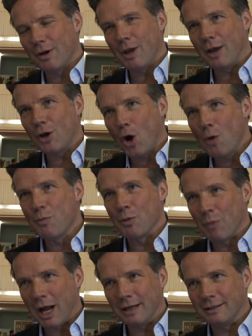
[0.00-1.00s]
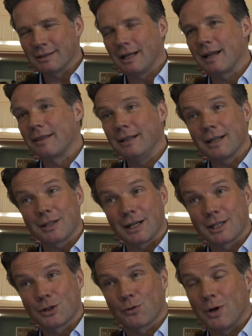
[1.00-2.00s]
and open mind, and I think that's
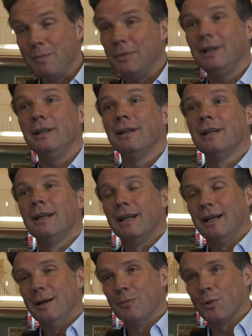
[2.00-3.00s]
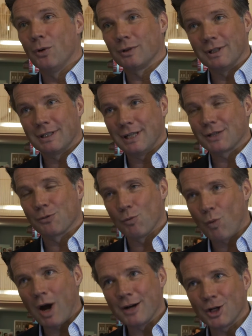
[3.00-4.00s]
extremely important, this
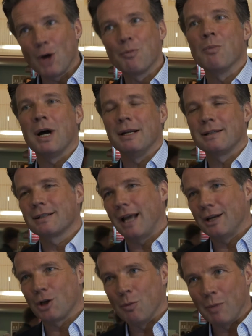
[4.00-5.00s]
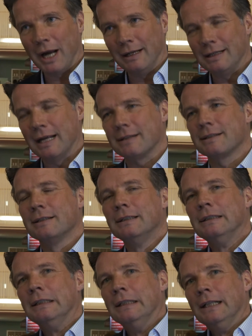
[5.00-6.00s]
wide open mind and combining that.
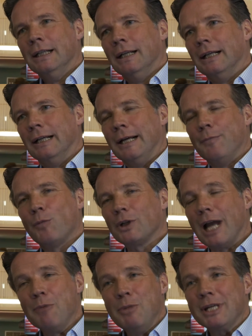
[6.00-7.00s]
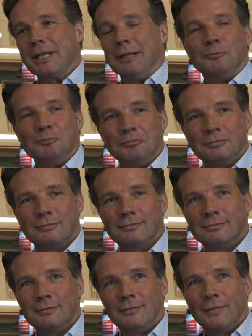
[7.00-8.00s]
What I'm missing,
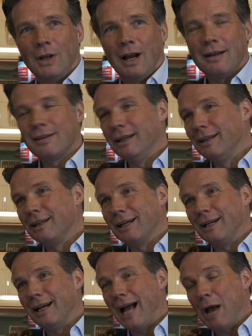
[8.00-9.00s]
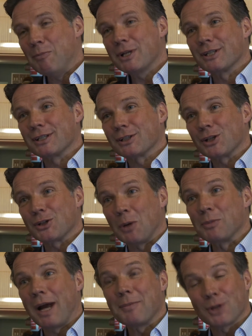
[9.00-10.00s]
I think I miss
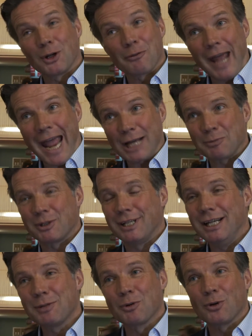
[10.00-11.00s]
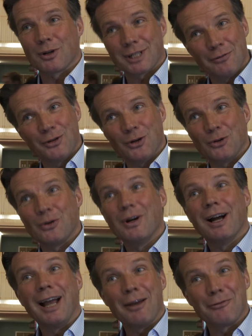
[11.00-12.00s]
sometimes a lot of expertise, because if you
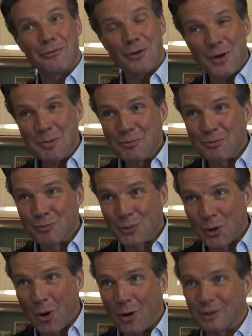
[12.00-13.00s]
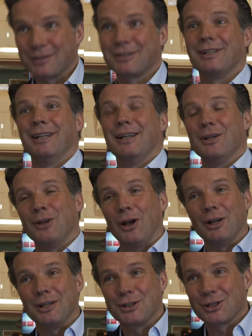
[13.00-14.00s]
have very broad
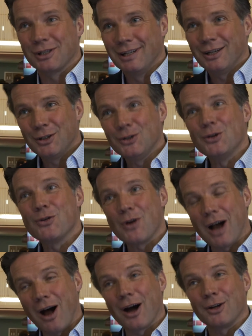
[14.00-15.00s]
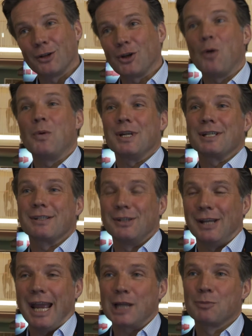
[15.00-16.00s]
knowledge, you are not always
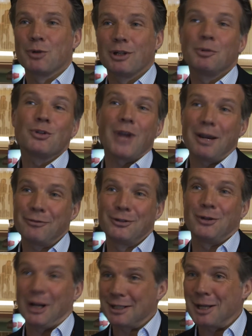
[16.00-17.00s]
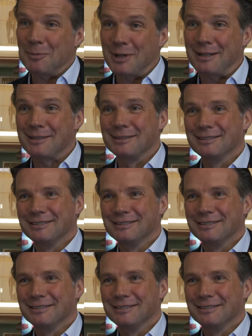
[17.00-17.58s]
the expert, but you have to accept that.